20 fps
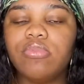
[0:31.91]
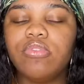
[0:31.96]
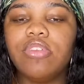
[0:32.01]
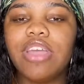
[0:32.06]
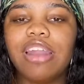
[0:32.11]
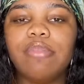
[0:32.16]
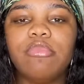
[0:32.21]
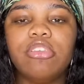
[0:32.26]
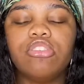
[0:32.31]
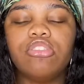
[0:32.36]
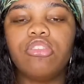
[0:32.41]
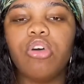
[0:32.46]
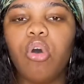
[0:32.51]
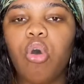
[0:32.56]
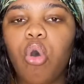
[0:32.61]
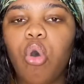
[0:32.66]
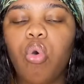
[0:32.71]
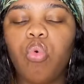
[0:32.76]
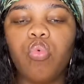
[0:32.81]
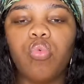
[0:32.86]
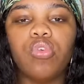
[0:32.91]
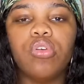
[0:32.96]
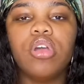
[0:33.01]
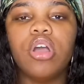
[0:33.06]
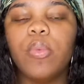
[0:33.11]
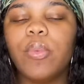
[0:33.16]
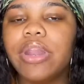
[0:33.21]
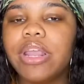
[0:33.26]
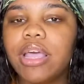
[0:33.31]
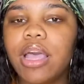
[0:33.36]
You gotta be so real
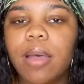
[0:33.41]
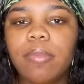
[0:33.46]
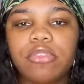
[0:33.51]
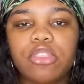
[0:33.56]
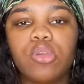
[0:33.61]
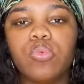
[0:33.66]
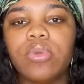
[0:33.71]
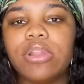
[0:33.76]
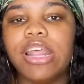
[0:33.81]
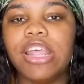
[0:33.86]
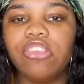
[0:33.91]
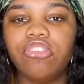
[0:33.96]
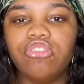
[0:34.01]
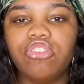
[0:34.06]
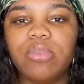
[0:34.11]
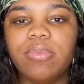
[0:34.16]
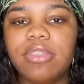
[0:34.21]
when it comes to relationships,